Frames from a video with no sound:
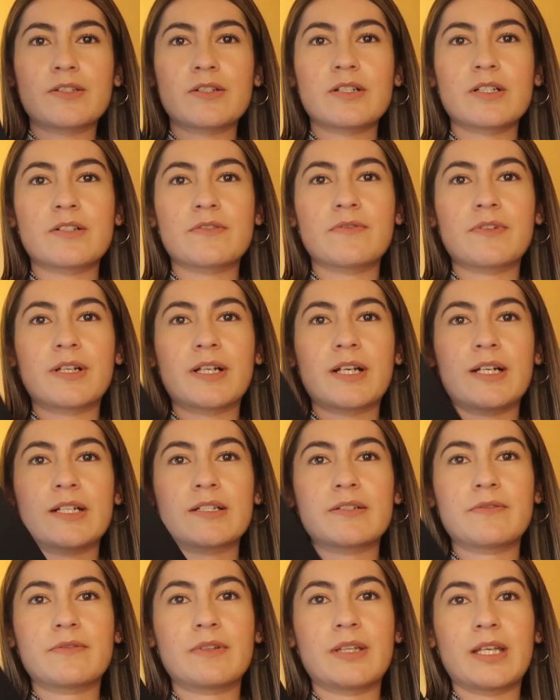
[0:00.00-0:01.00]
different
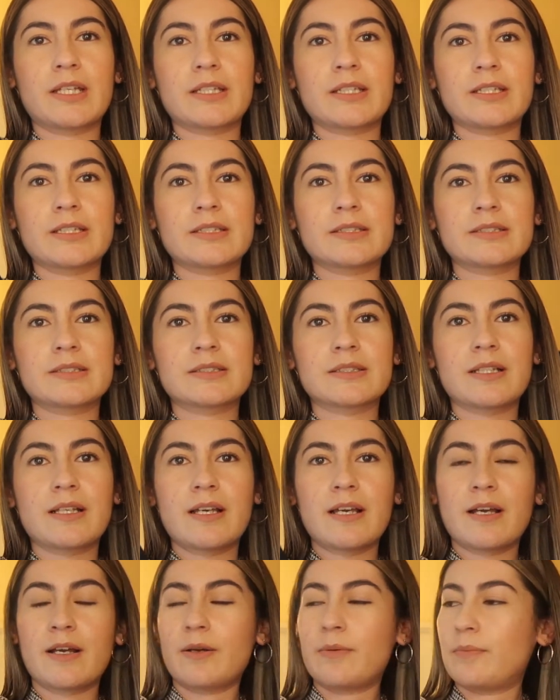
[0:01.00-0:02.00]
kind of leggings,
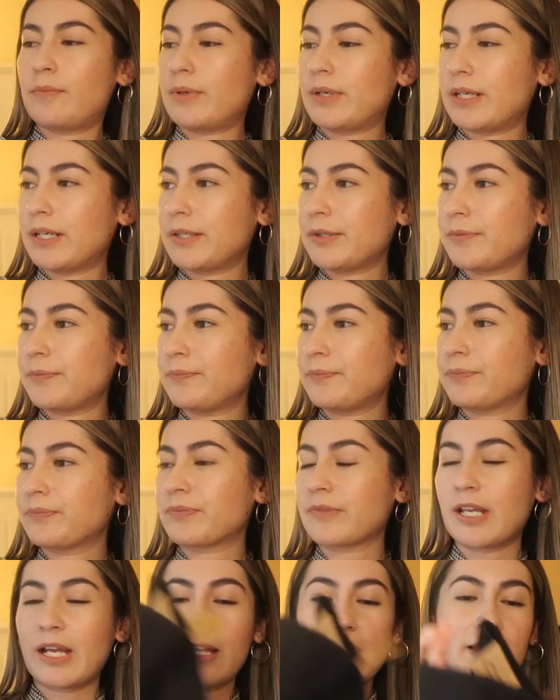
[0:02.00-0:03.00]
but
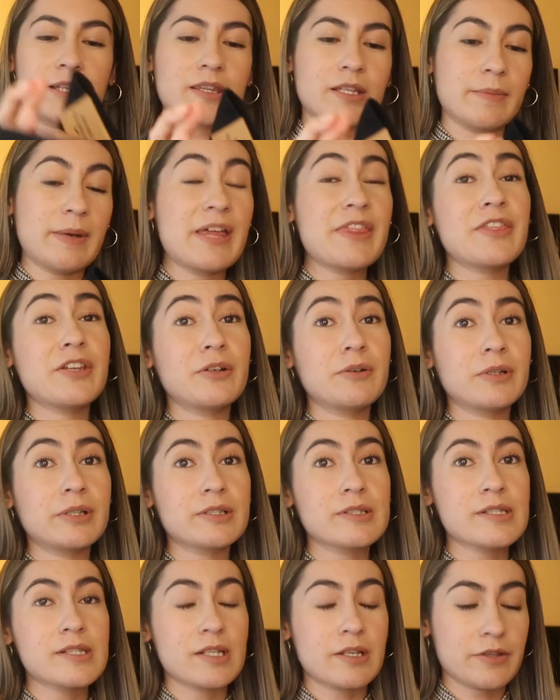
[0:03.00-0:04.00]
I like them, and they're
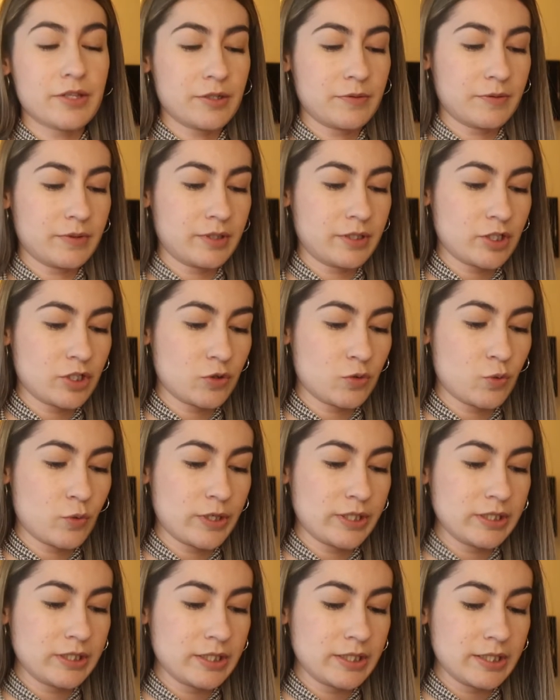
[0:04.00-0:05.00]
on sale. They were
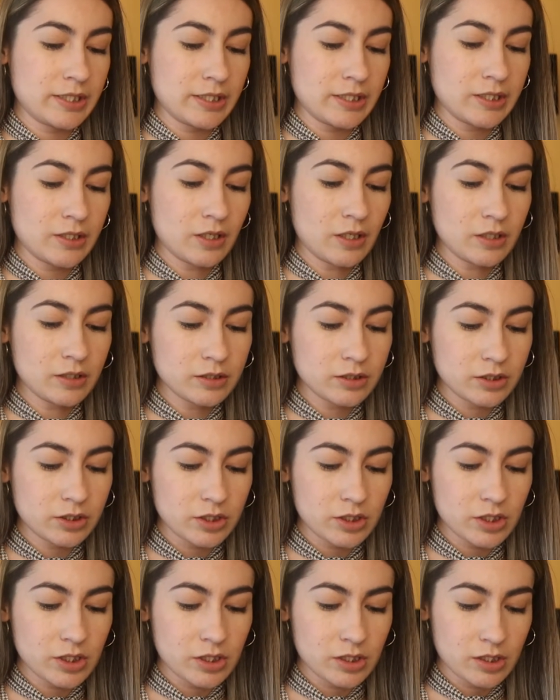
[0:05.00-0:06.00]

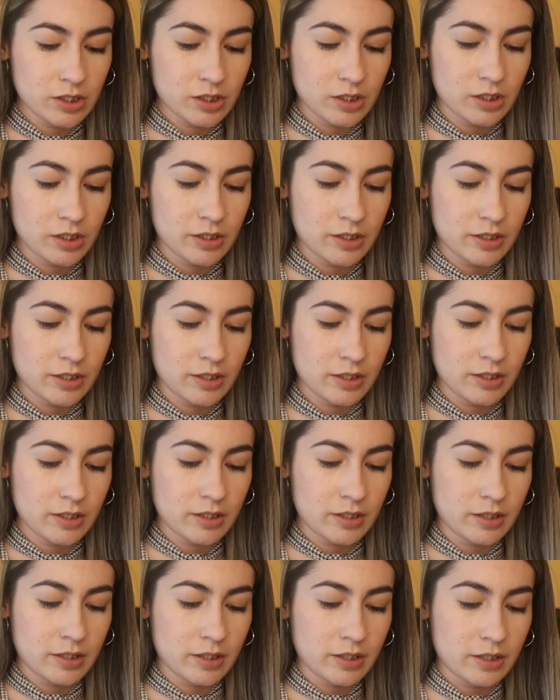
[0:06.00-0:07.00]
$20.
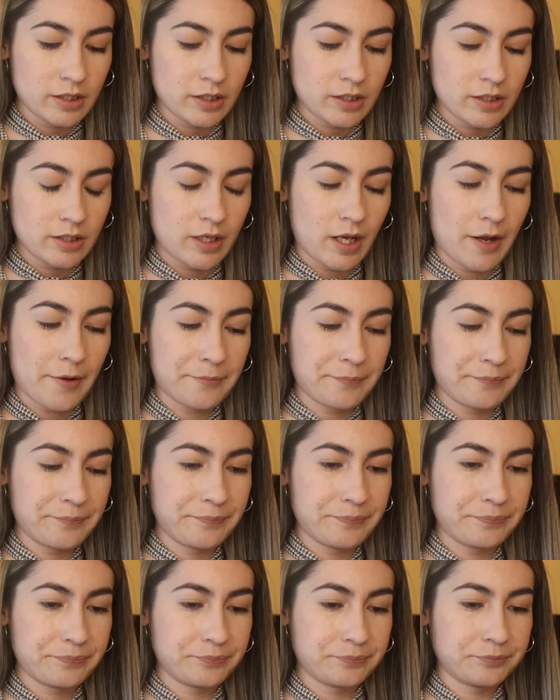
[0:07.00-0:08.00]
Yeah,
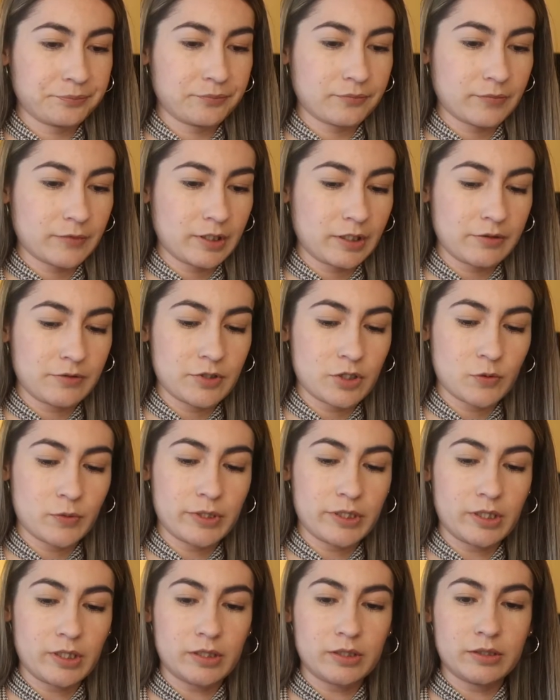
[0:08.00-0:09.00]
for
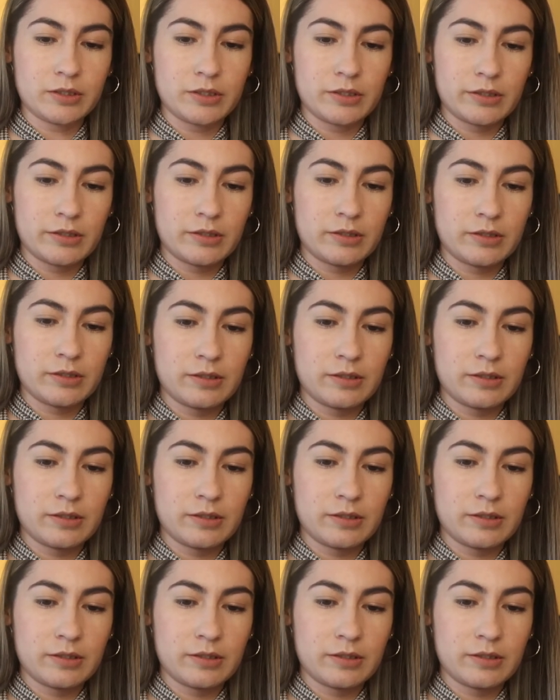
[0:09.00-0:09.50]
$20.